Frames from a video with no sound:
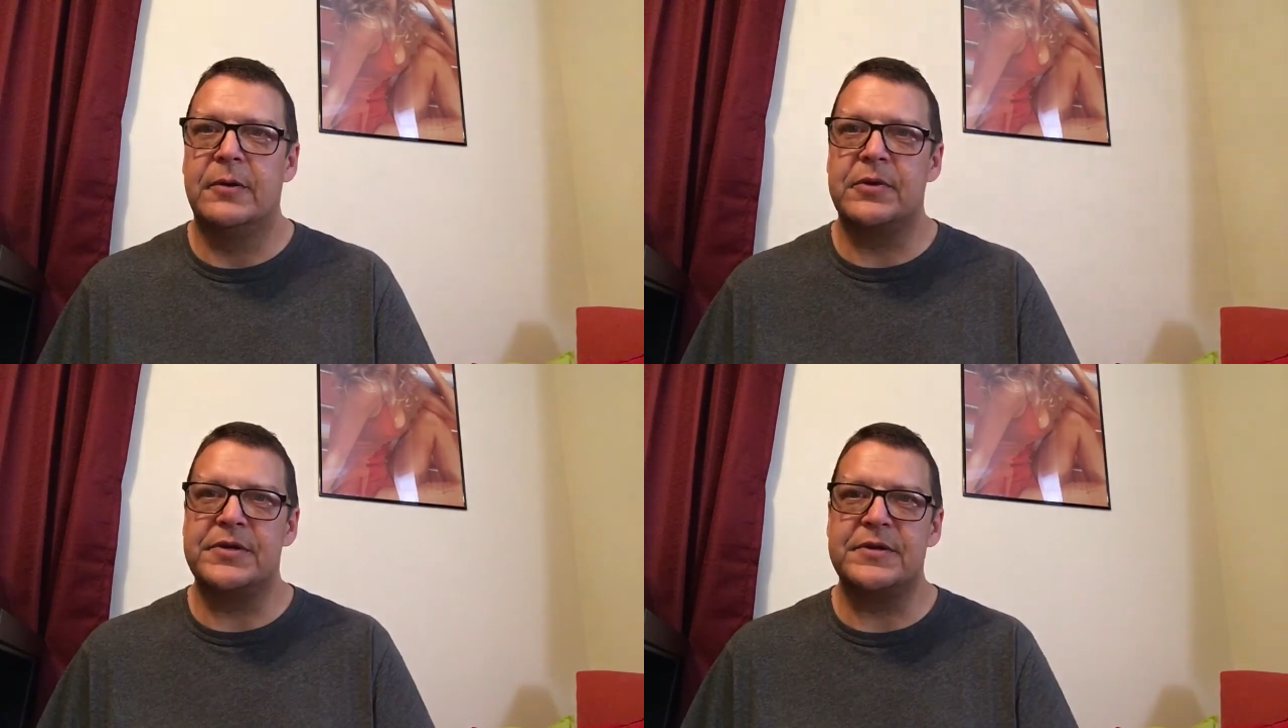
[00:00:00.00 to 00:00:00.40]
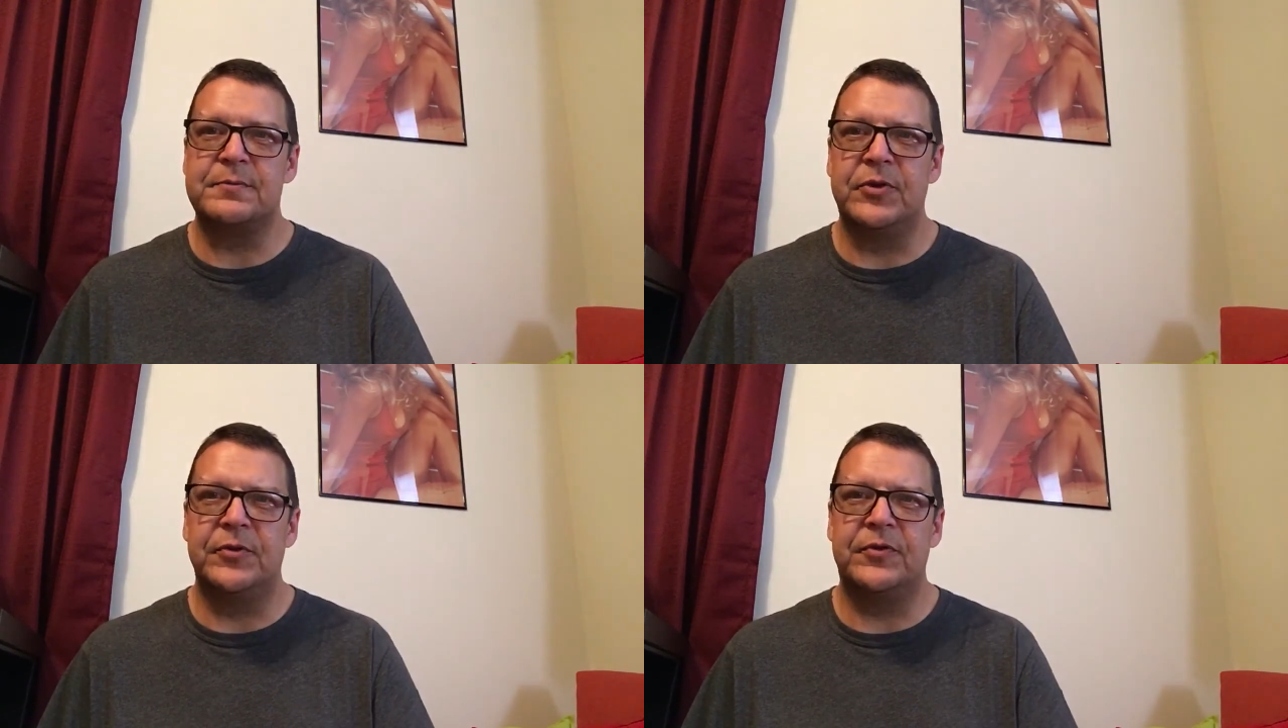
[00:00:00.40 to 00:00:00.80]
but she's
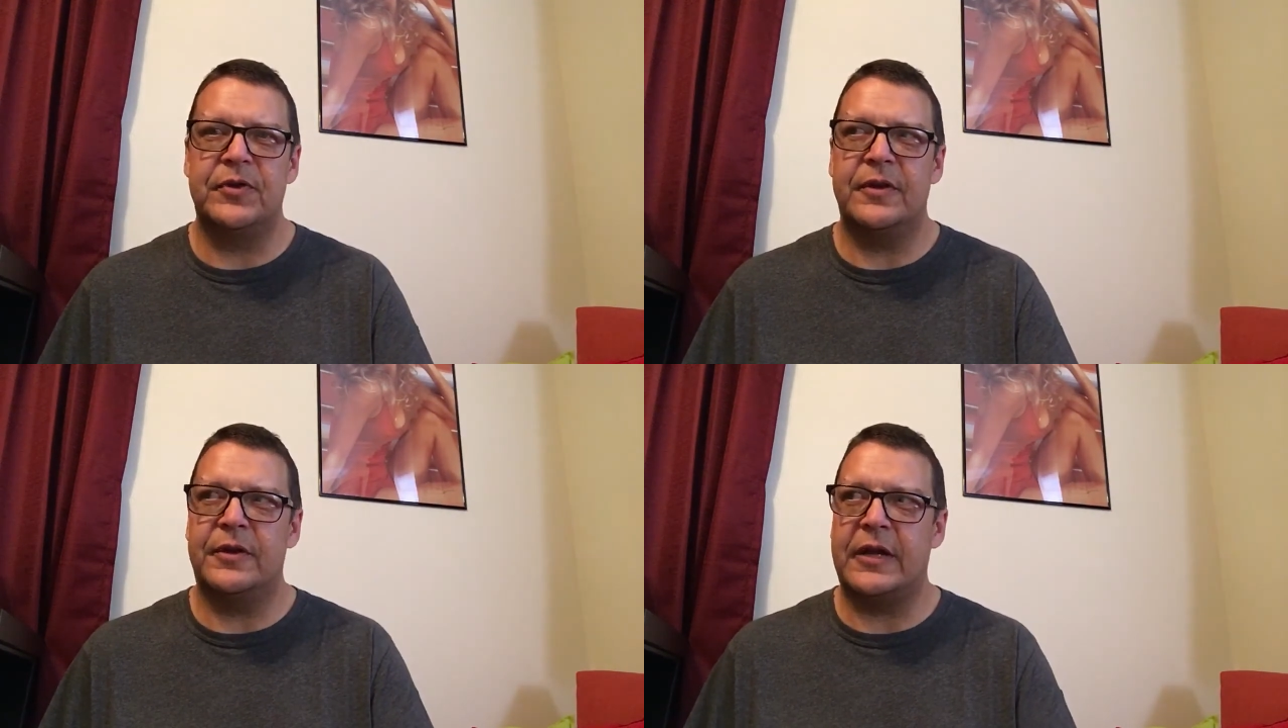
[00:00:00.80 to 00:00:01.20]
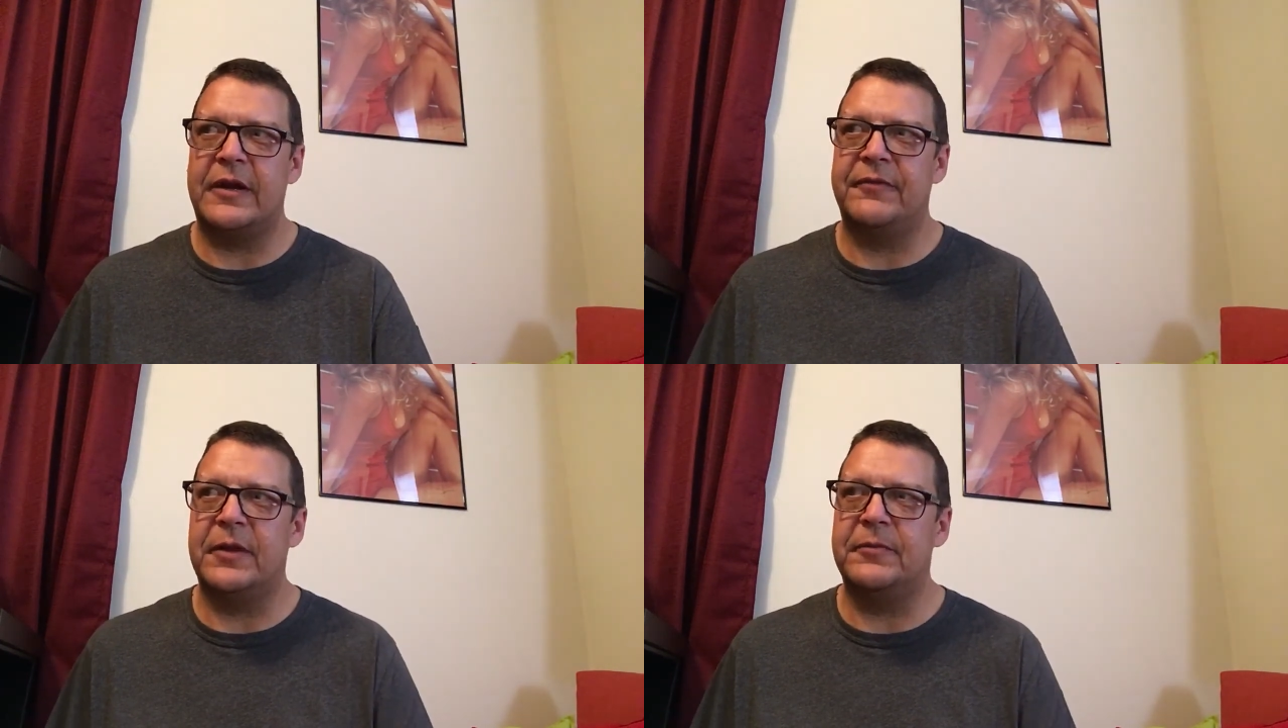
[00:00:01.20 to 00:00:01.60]
moved a lot
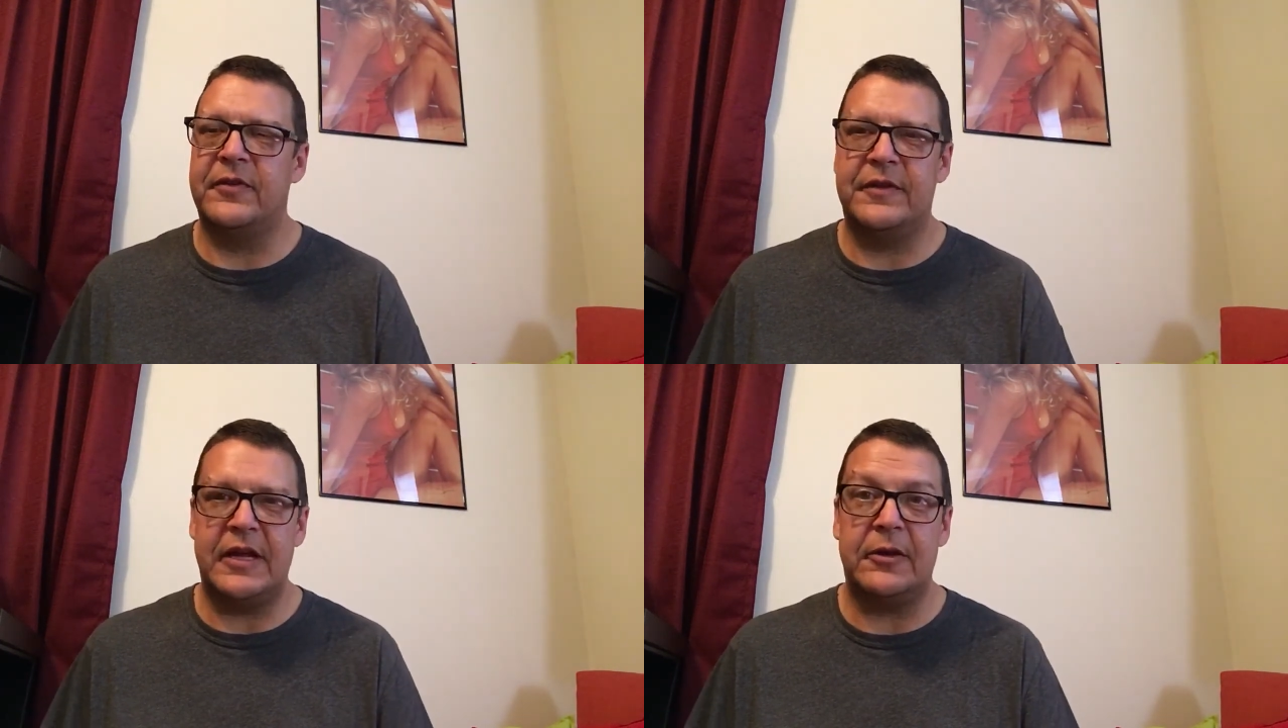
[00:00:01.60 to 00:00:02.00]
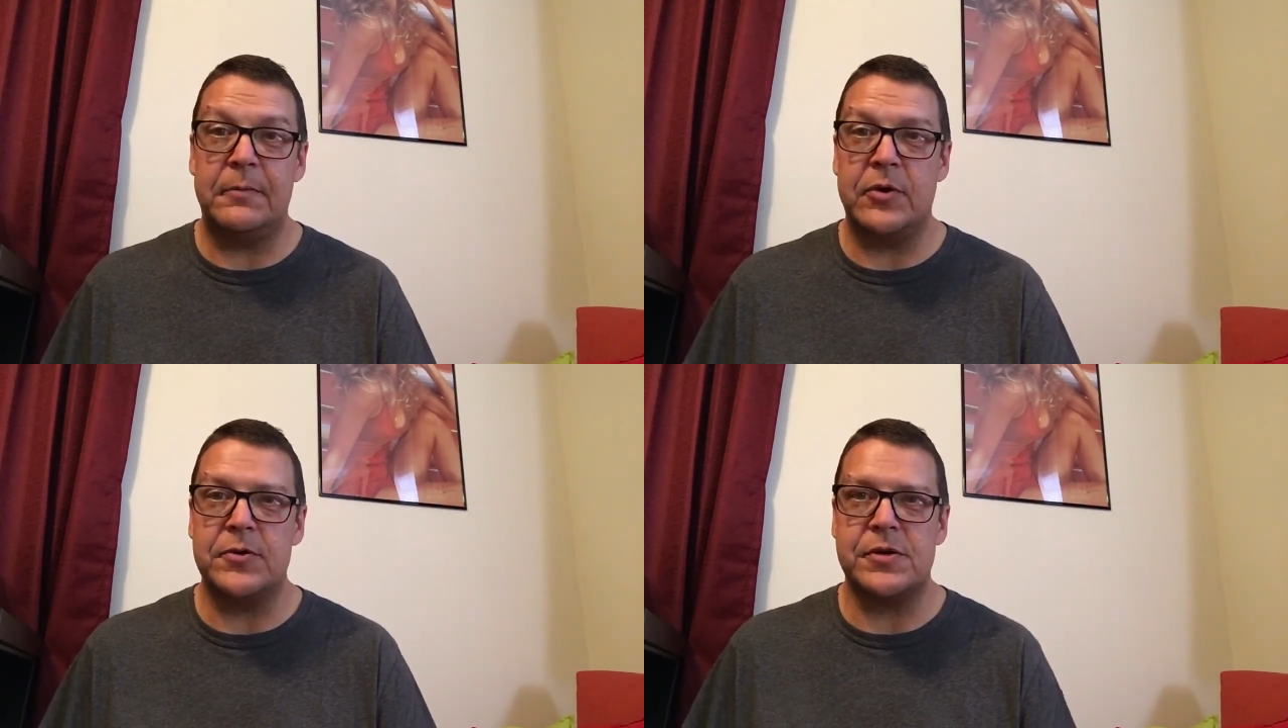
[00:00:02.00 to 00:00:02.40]
of them to Daily
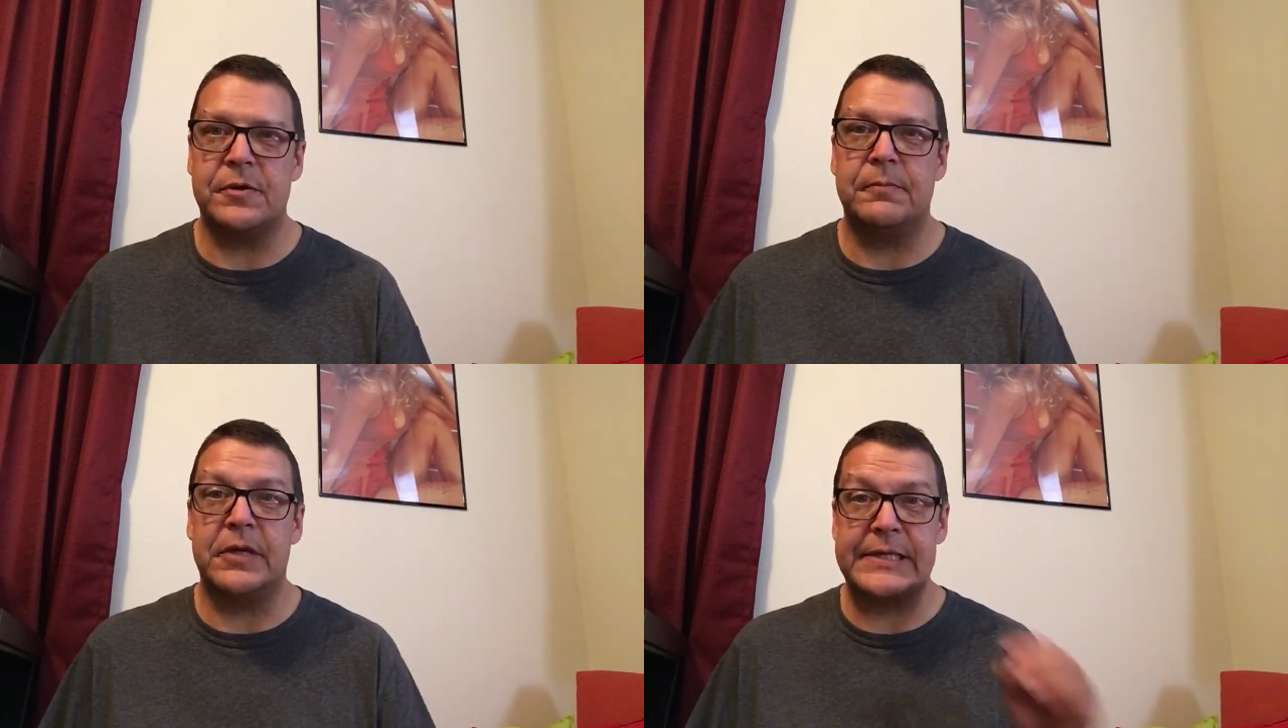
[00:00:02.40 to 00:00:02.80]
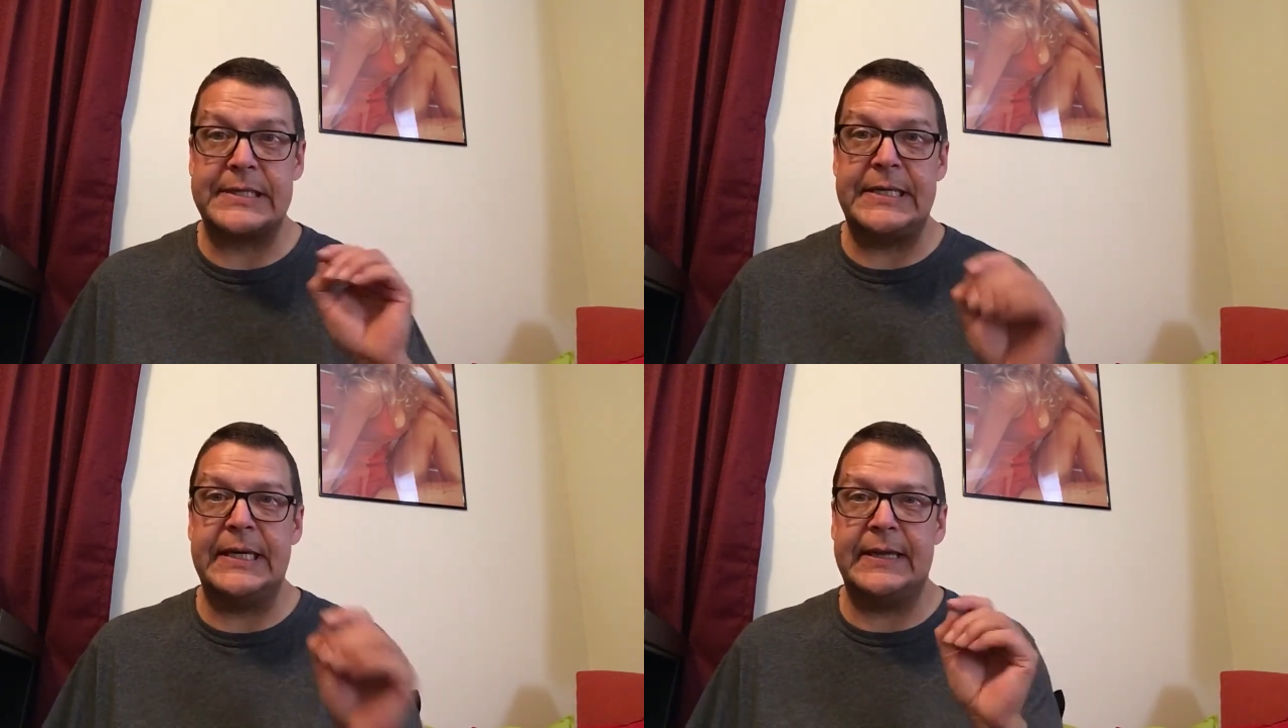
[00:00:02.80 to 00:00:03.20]
Motion. But
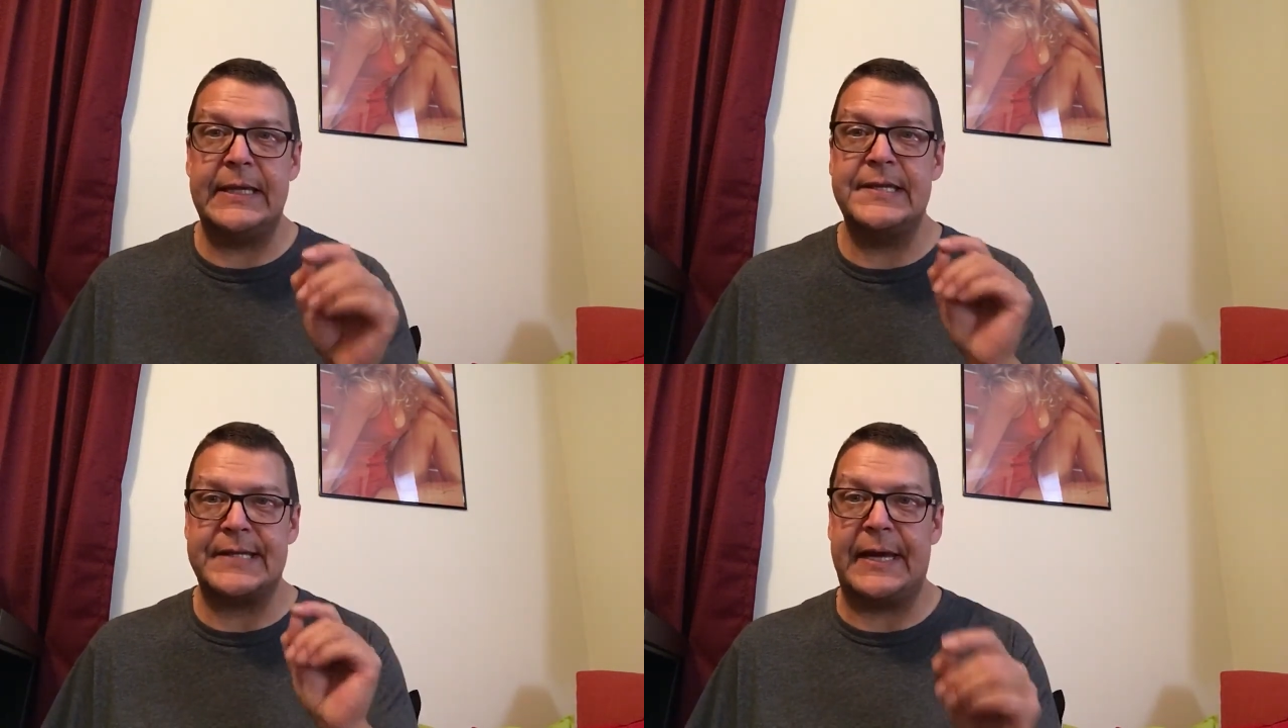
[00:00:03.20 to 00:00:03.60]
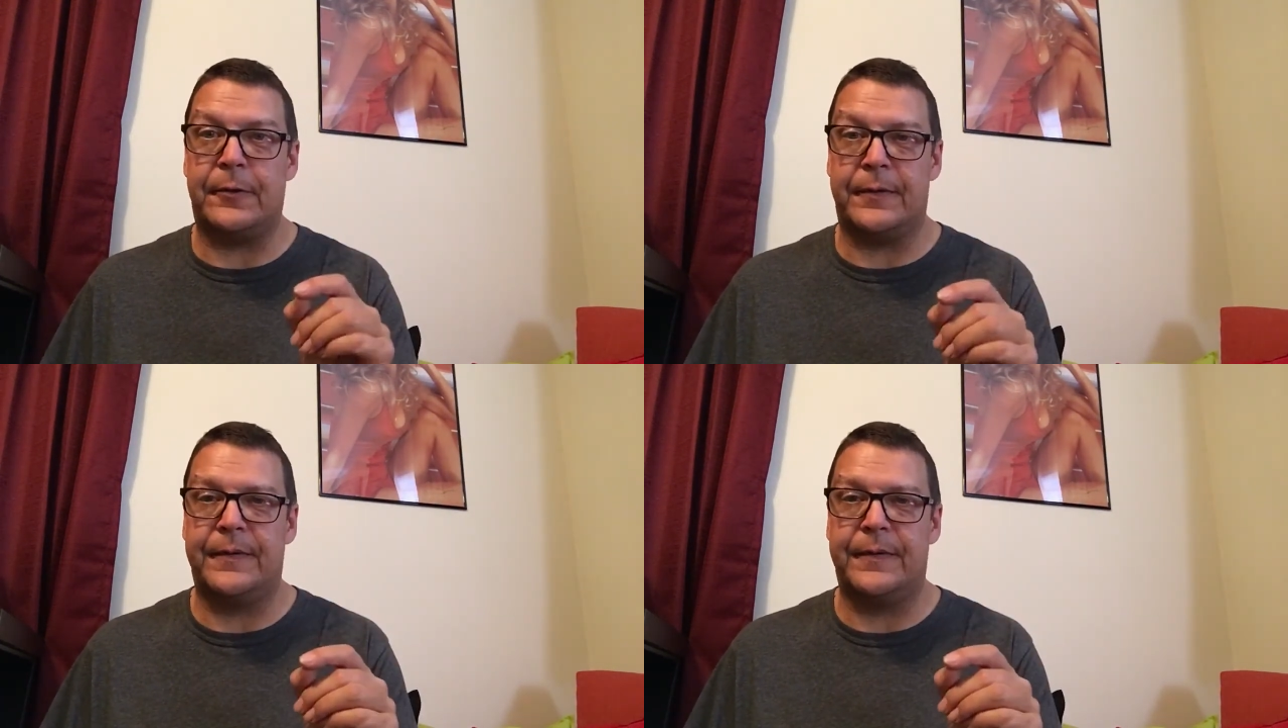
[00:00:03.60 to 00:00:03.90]
seek these out